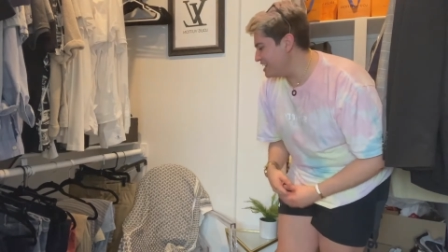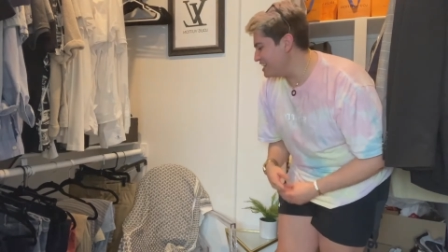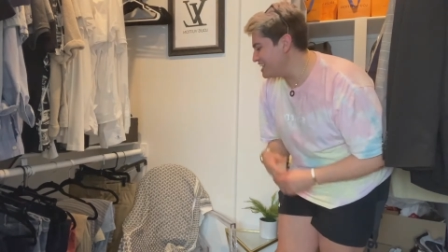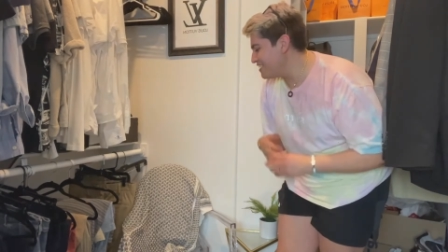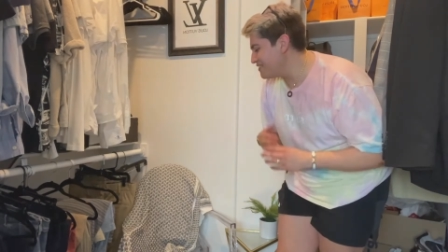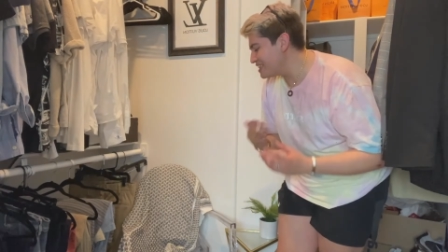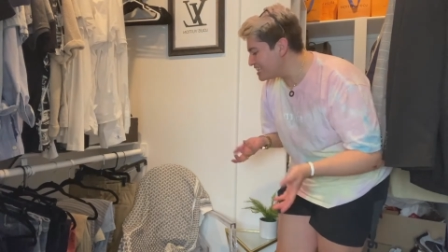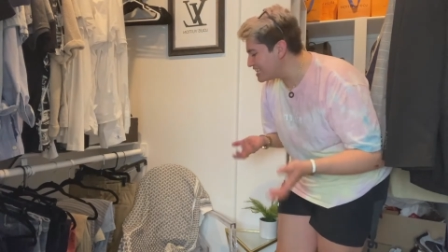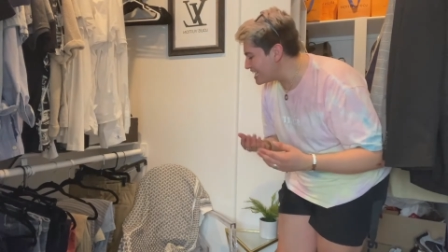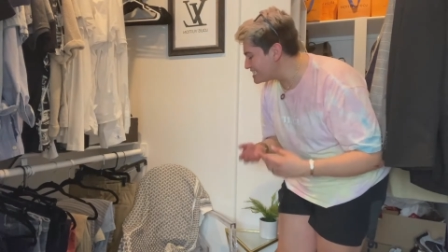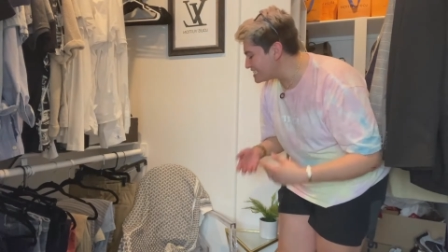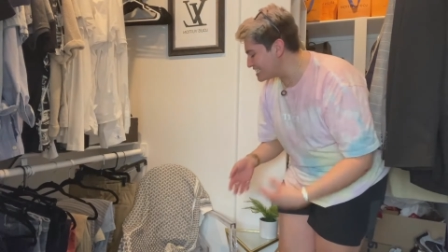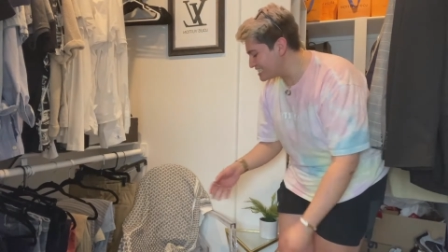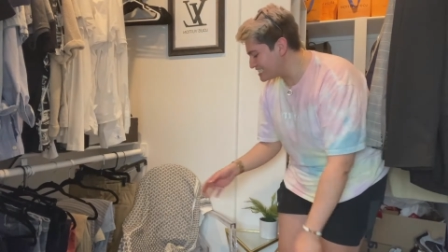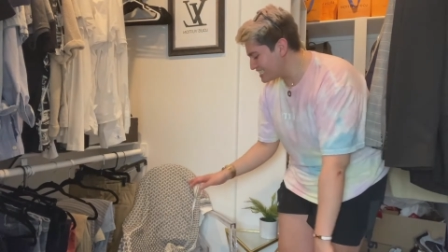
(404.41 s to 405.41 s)

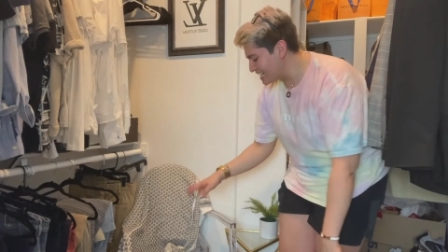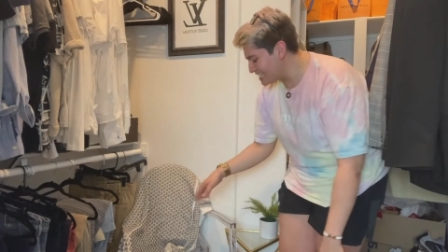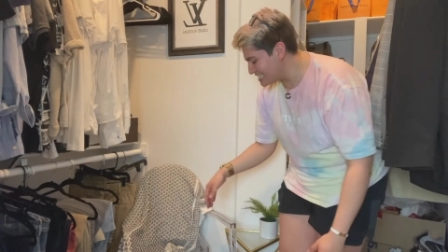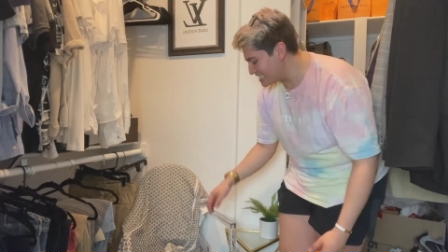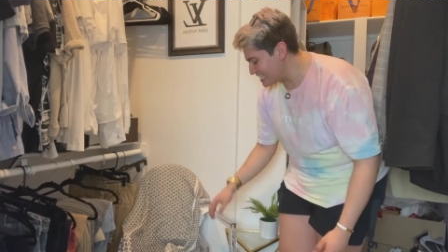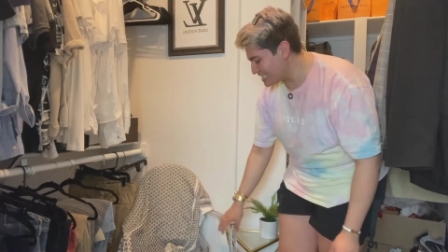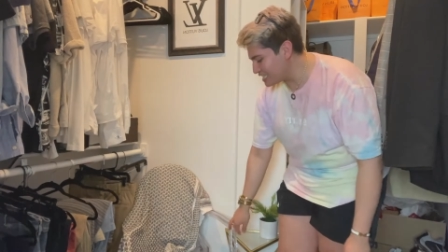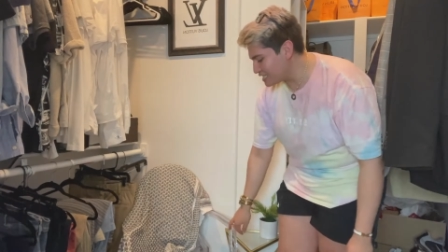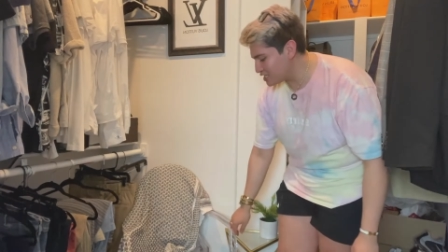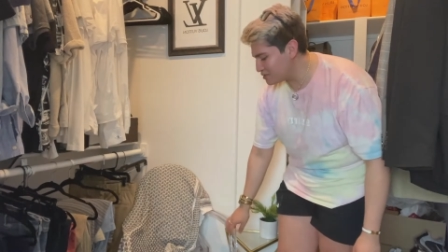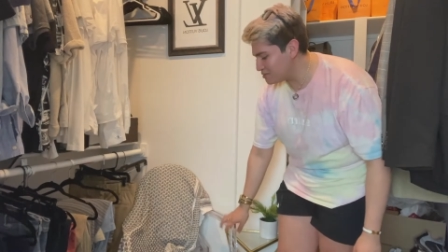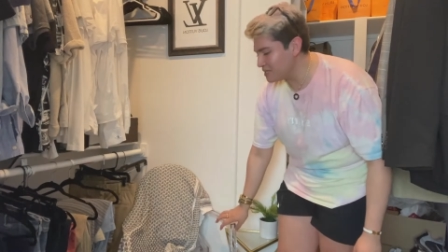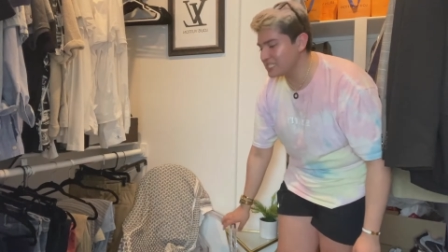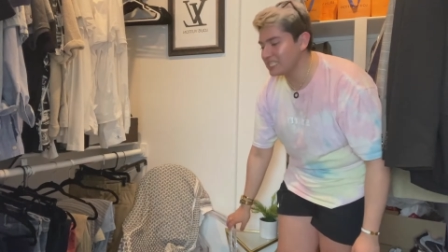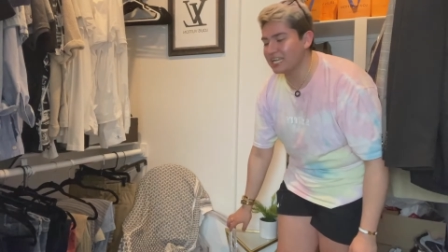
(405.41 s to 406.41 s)
Nevertheless, I decided to get this
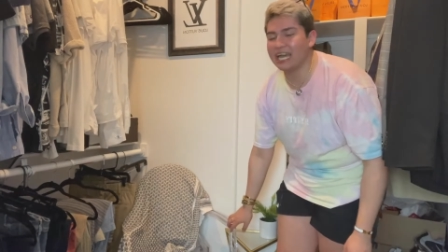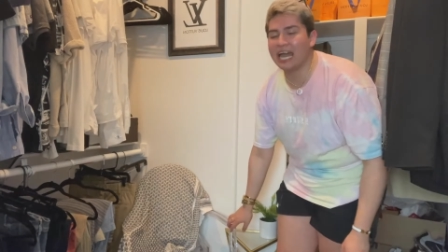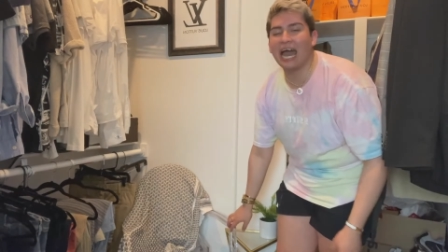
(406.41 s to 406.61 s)
just because I